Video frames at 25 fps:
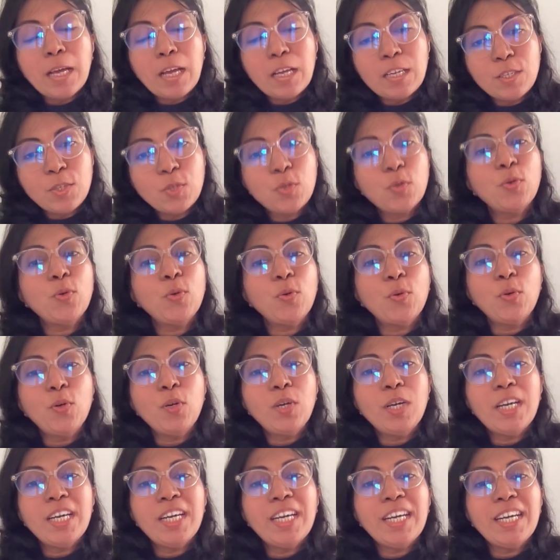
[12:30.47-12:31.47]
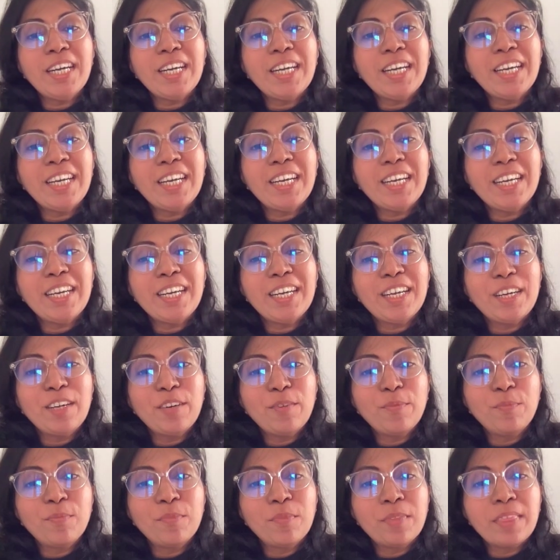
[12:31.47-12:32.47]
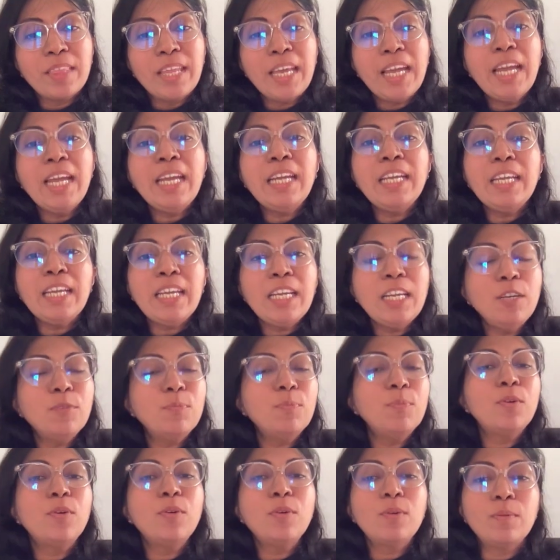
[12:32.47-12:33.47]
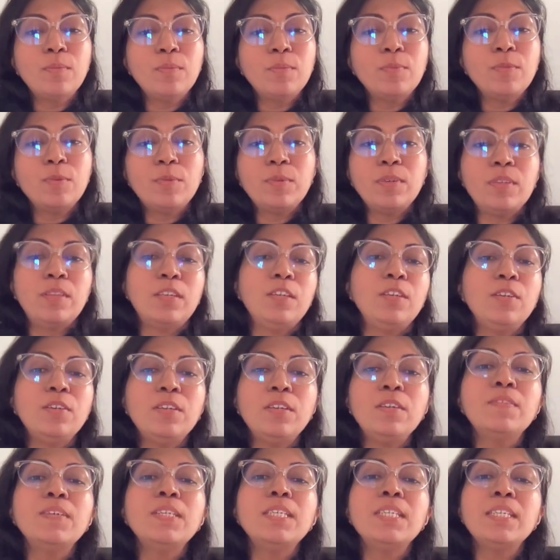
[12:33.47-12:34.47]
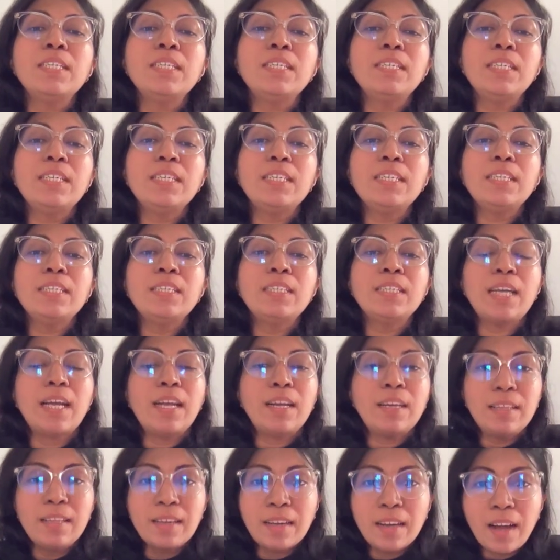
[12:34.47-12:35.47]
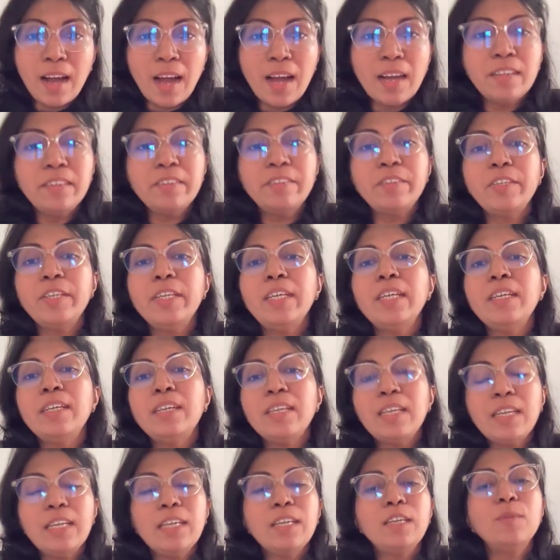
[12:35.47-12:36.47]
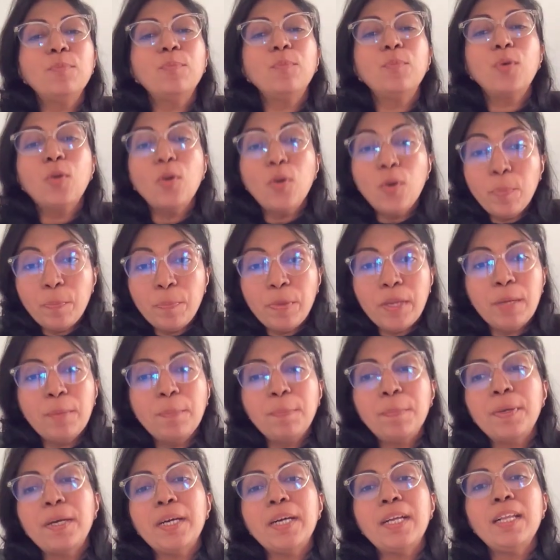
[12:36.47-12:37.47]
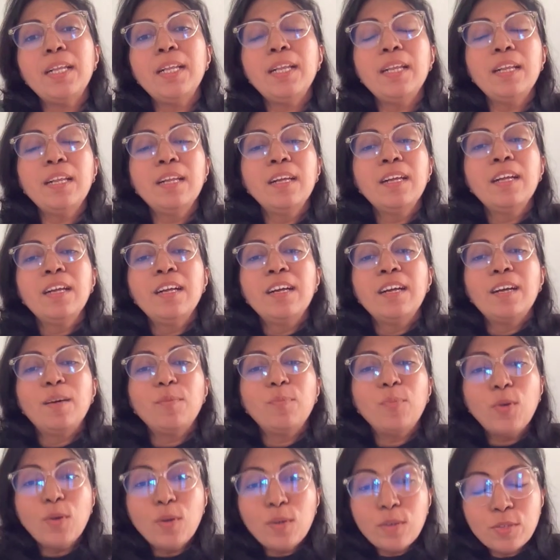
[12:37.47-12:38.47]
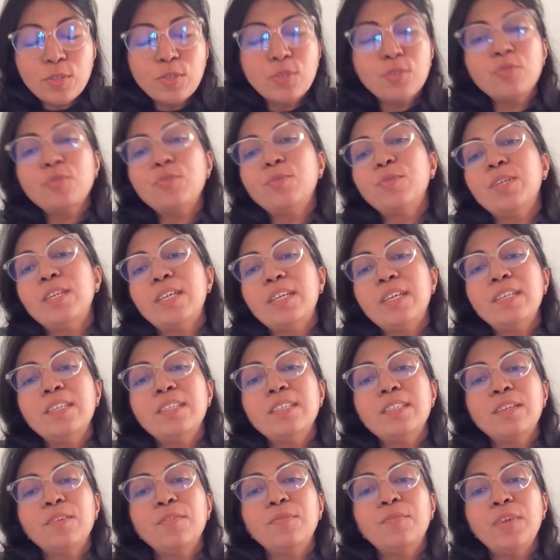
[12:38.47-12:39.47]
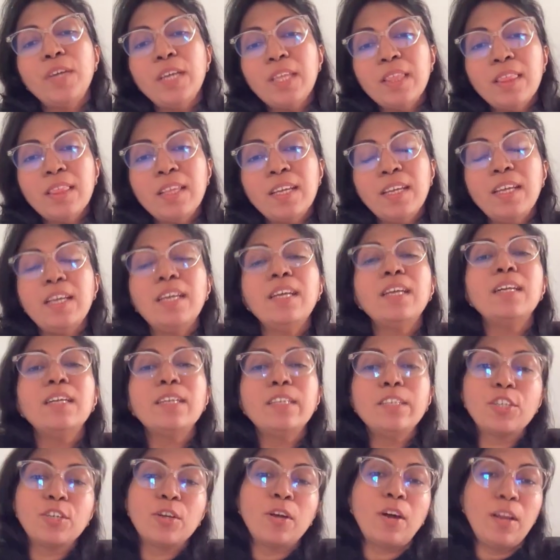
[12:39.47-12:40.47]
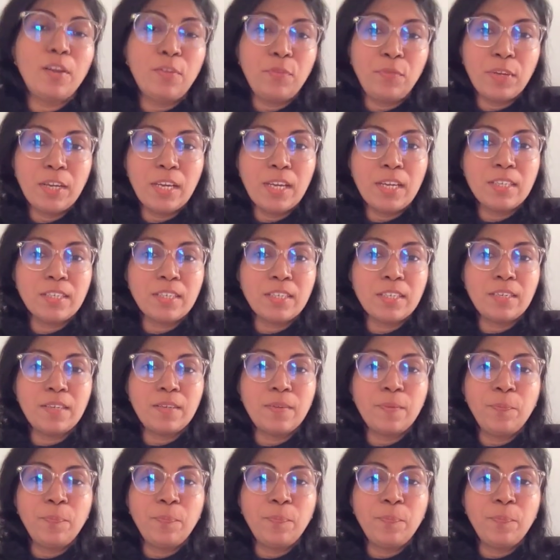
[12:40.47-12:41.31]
So they need more, the universities and the country need more people, more students with English qualification.